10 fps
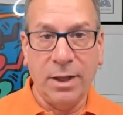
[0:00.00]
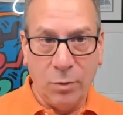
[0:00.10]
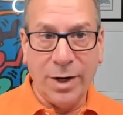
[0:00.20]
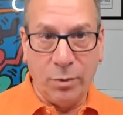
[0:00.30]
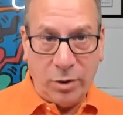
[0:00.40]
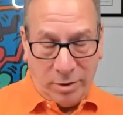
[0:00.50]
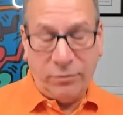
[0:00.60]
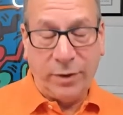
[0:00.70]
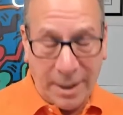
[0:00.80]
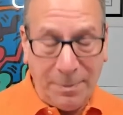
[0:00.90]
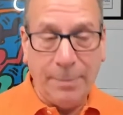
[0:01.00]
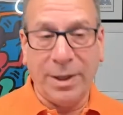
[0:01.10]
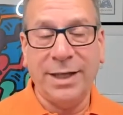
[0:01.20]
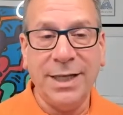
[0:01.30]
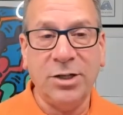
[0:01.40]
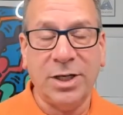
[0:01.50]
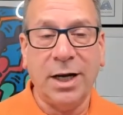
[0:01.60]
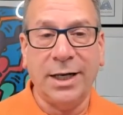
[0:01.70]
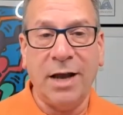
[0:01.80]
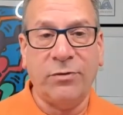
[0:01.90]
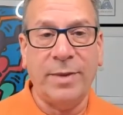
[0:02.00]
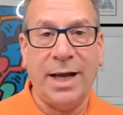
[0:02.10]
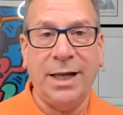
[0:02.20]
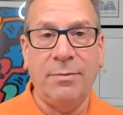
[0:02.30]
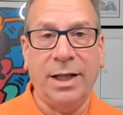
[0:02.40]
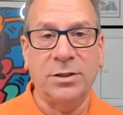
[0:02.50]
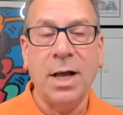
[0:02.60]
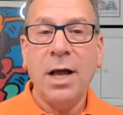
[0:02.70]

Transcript: or the people I teach get from that email is,